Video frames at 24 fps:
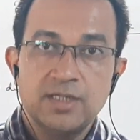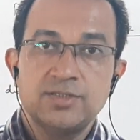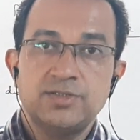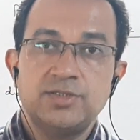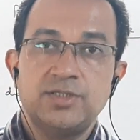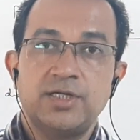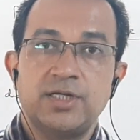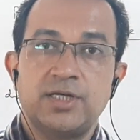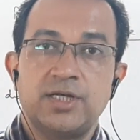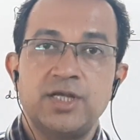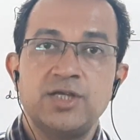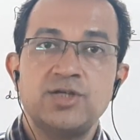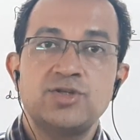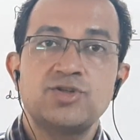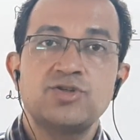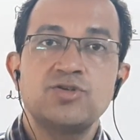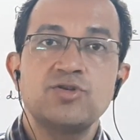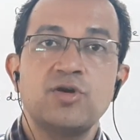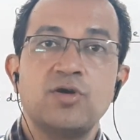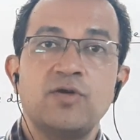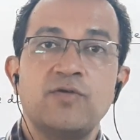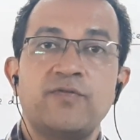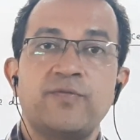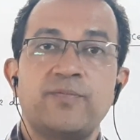The
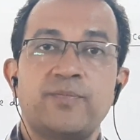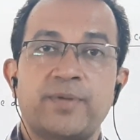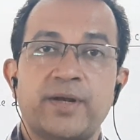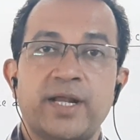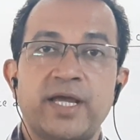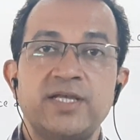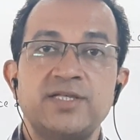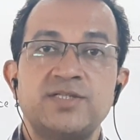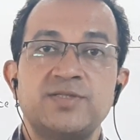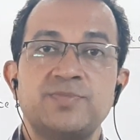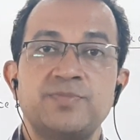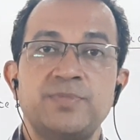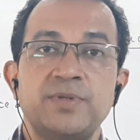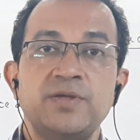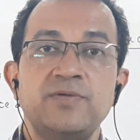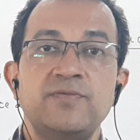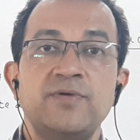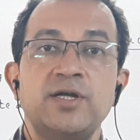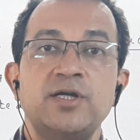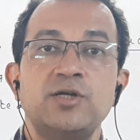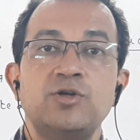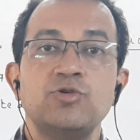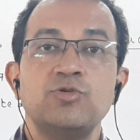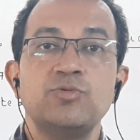ratio of price
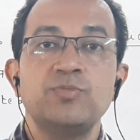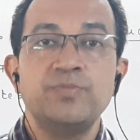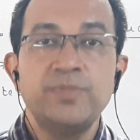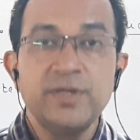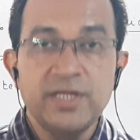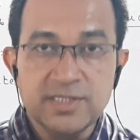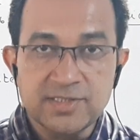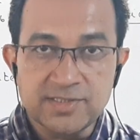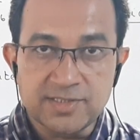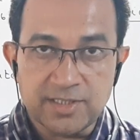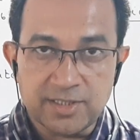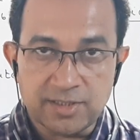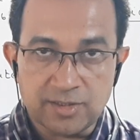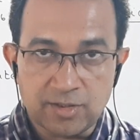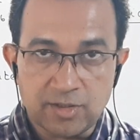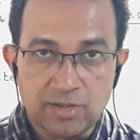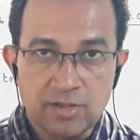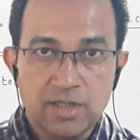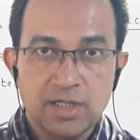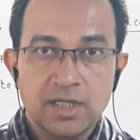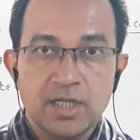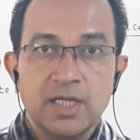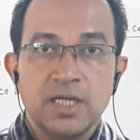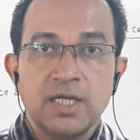P1 to
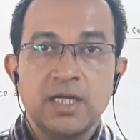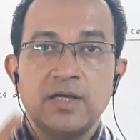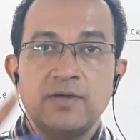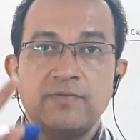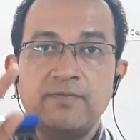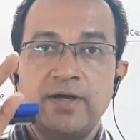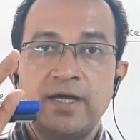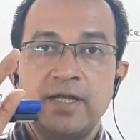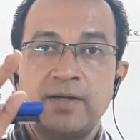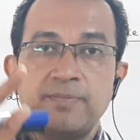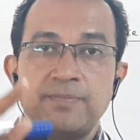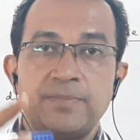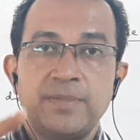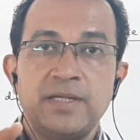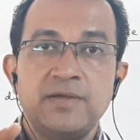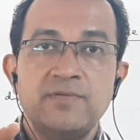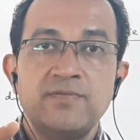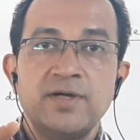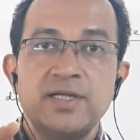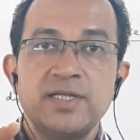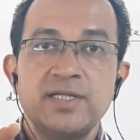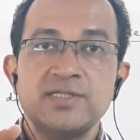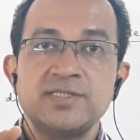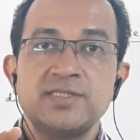P0, where
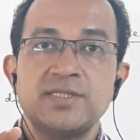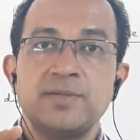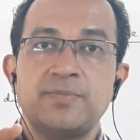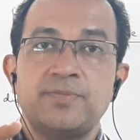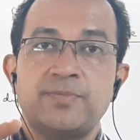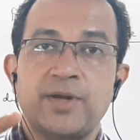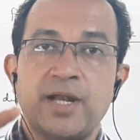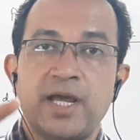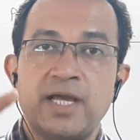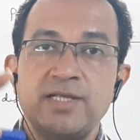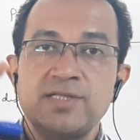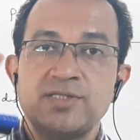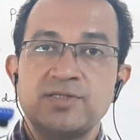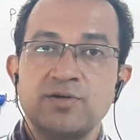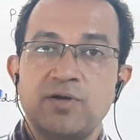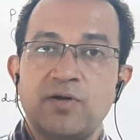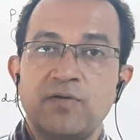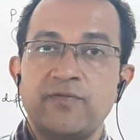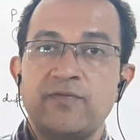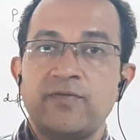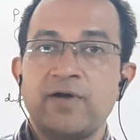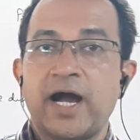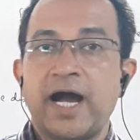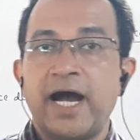P1 is the price
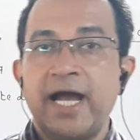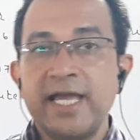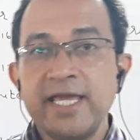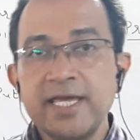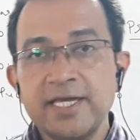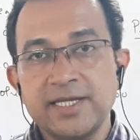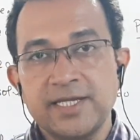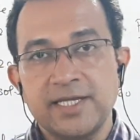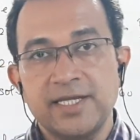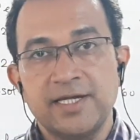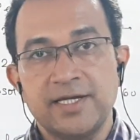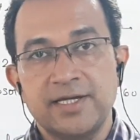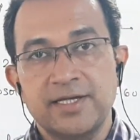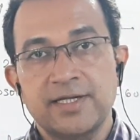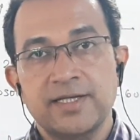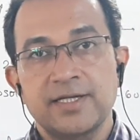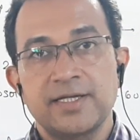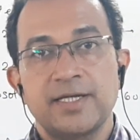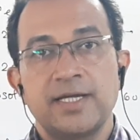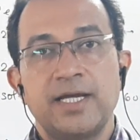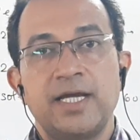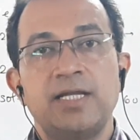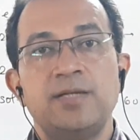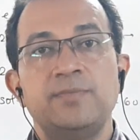of higher
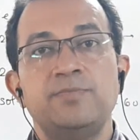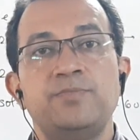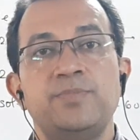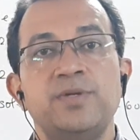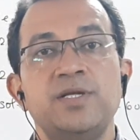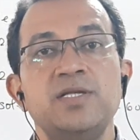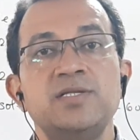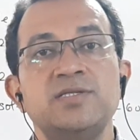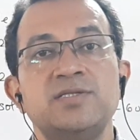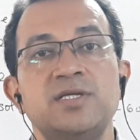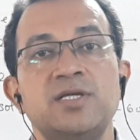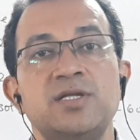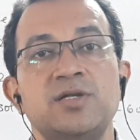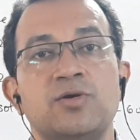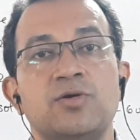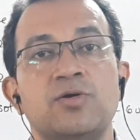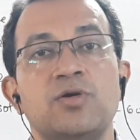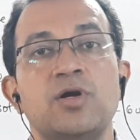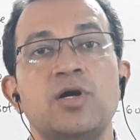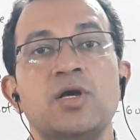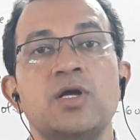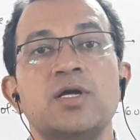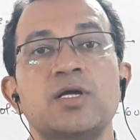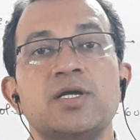year and P0
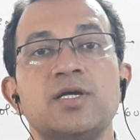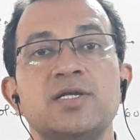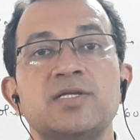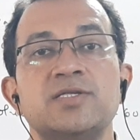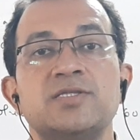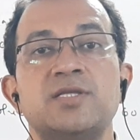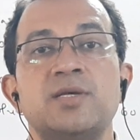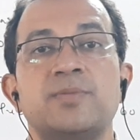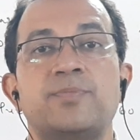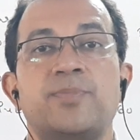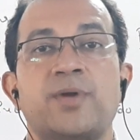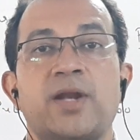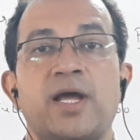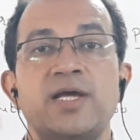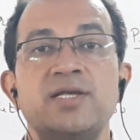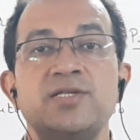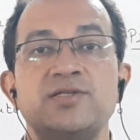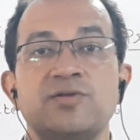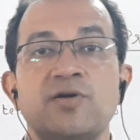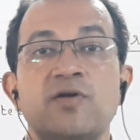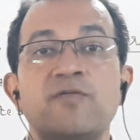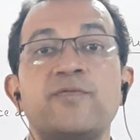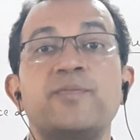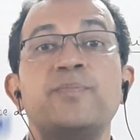is the
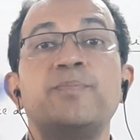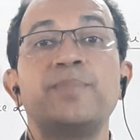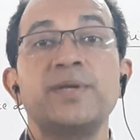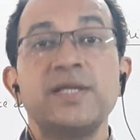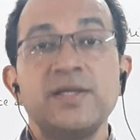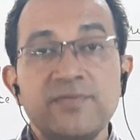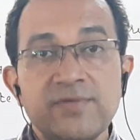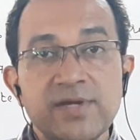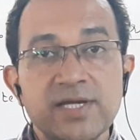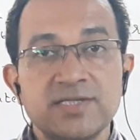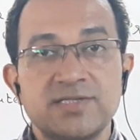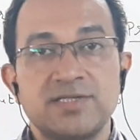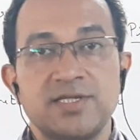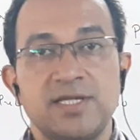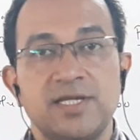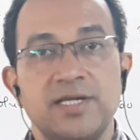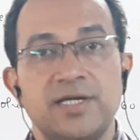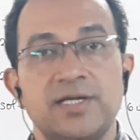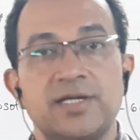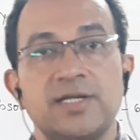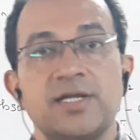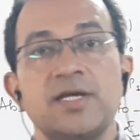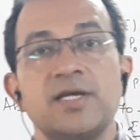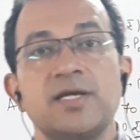price of previous
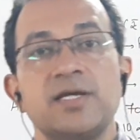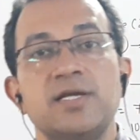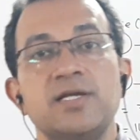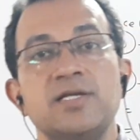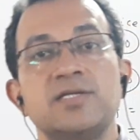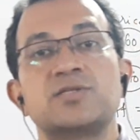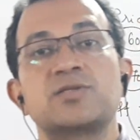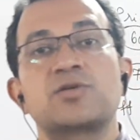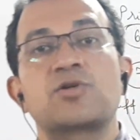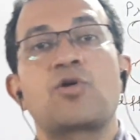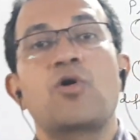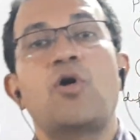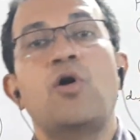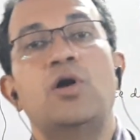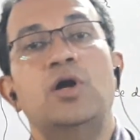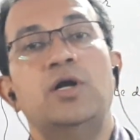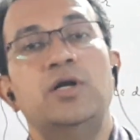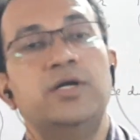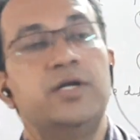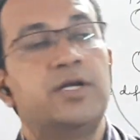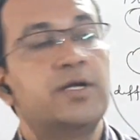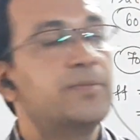year, is called